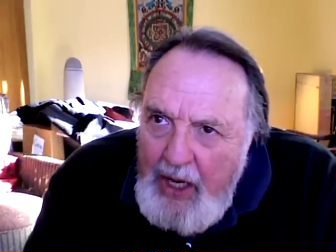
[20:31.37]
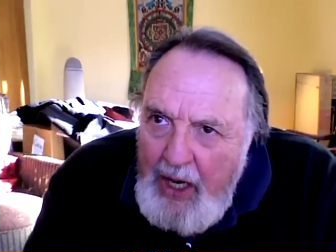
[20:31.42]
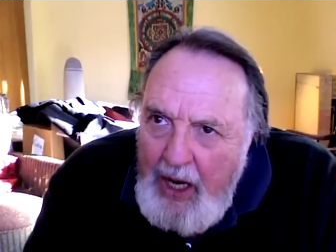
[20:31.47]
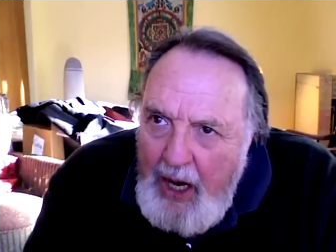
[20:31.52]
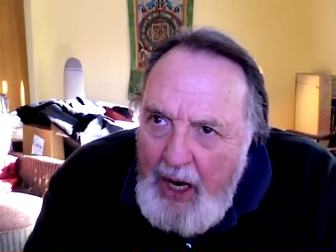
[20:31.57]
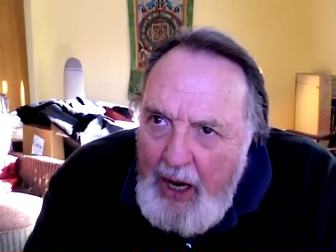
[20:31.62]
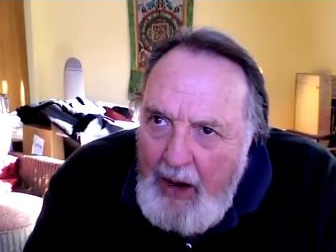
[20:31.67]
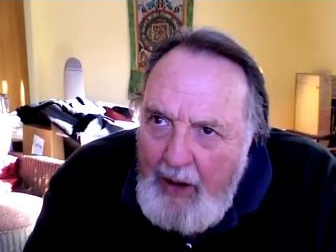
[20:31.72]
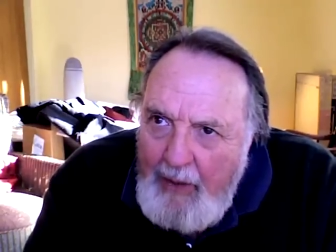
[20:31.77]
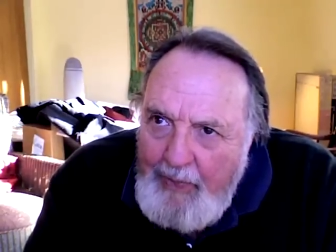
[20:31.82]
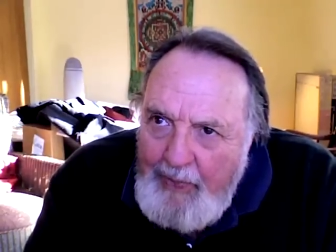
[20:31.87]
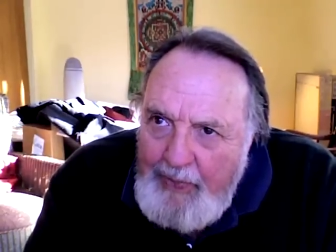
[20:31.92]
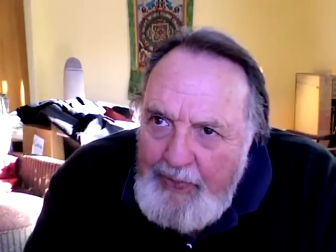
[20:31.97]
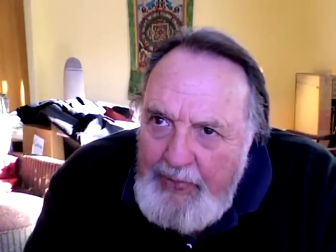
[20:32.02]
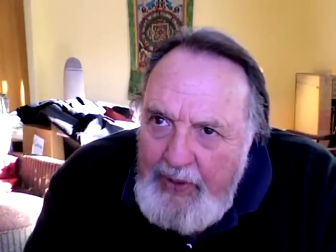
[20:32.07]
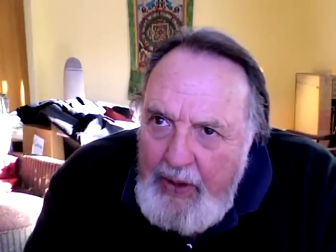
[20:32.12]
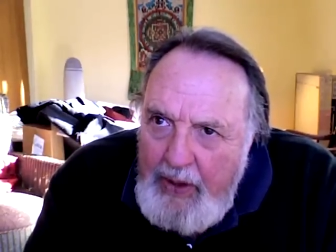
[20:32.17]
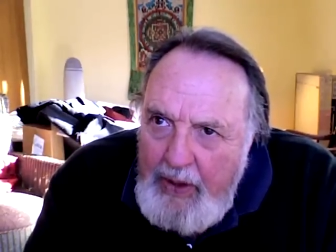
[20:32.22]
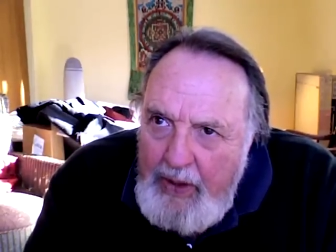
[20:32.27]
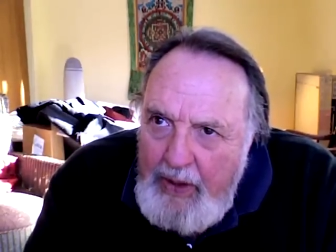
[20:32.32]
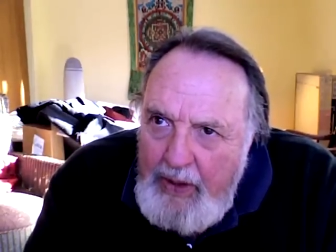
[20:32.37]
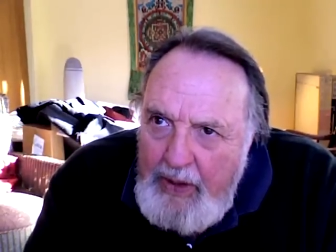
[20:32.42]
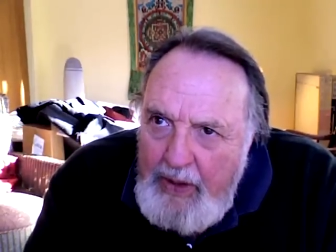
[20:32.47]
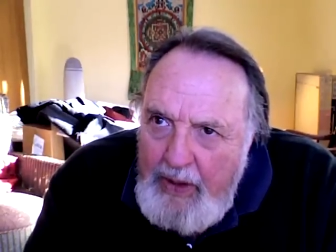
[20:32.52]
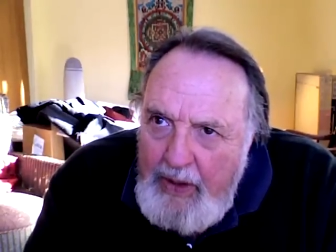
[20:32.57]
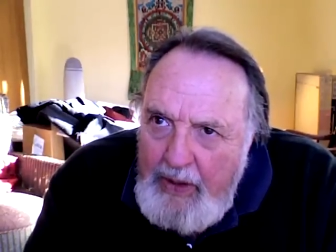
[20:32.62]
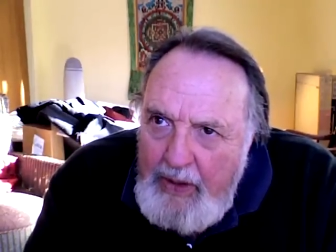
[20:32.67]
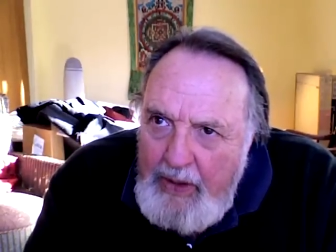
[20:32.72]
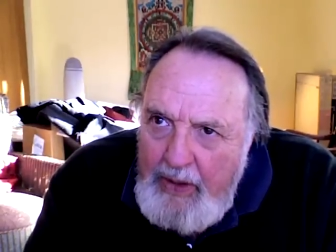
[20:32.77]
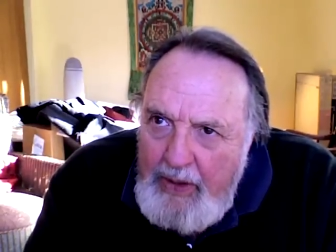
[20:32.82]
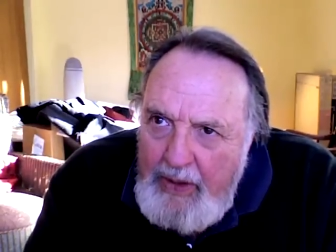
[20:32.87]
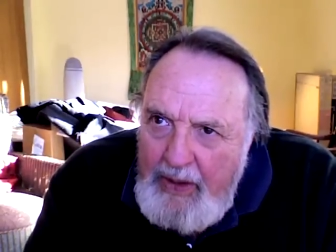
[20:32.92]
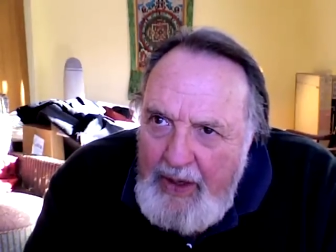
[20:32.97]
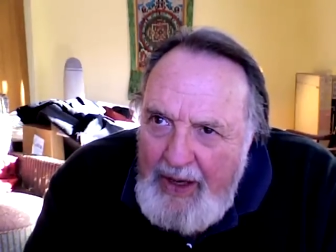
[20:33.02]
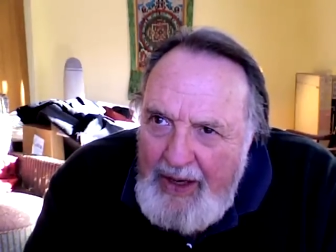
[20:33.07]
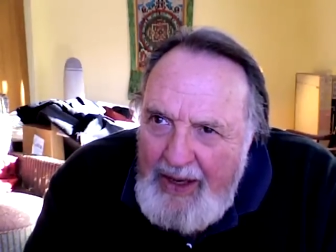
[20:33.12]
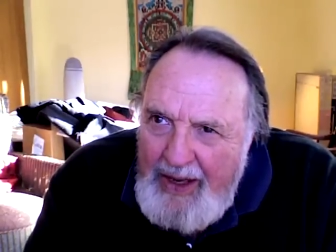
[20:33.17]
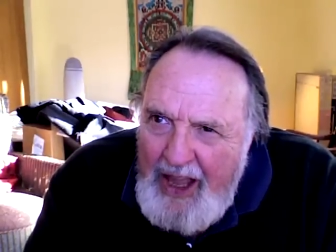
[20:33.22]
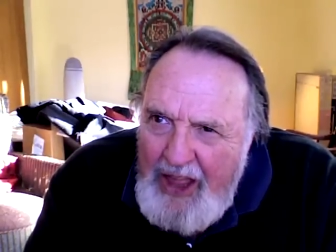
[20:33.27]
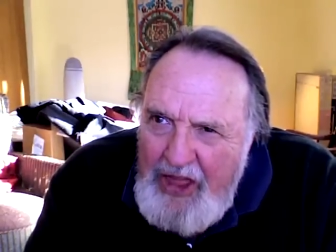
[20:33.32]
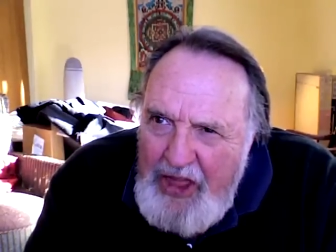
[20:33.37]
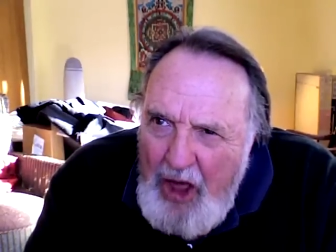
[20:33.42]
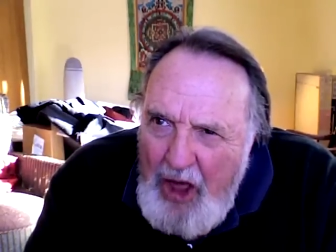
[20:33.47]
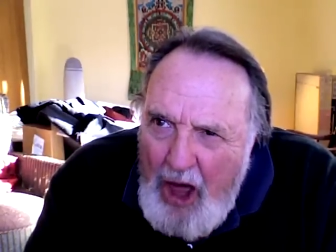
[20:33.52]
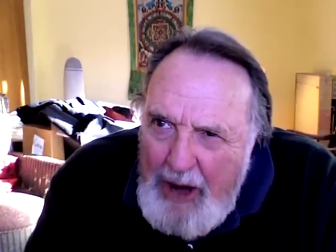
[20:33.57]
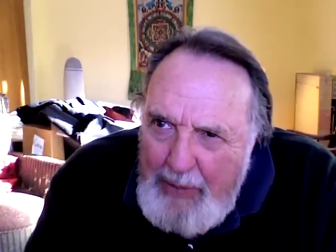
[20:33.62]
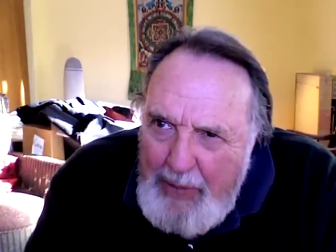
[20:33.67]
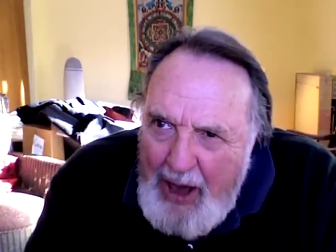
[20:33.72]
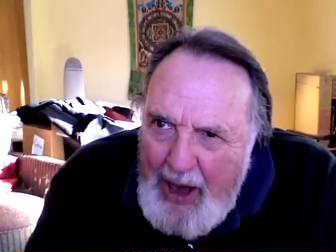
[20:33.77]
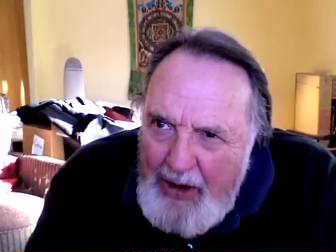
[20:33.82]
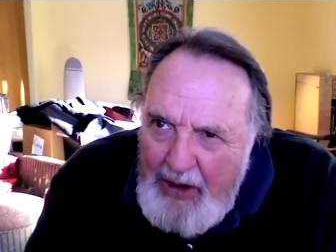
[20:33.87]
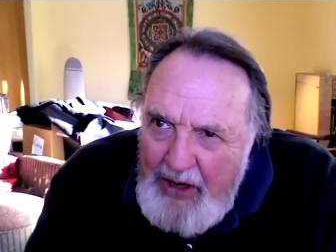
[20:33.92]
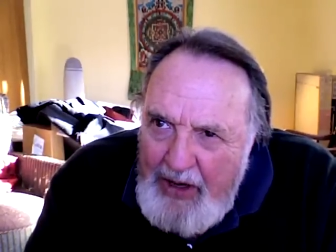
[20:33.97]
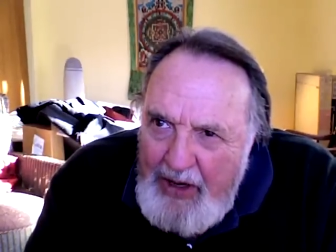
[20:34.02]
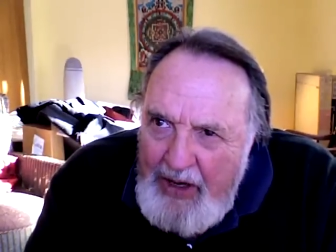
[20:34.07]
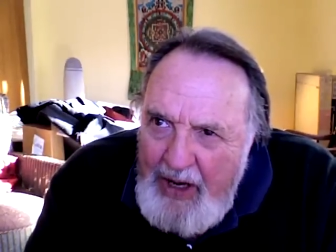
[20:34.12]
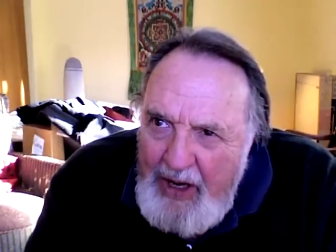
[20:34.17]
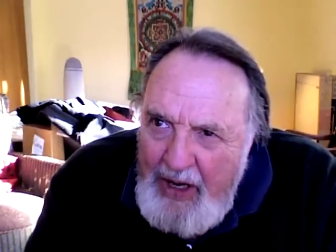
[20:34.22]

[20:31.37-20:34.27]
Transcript: Um, I thought about it.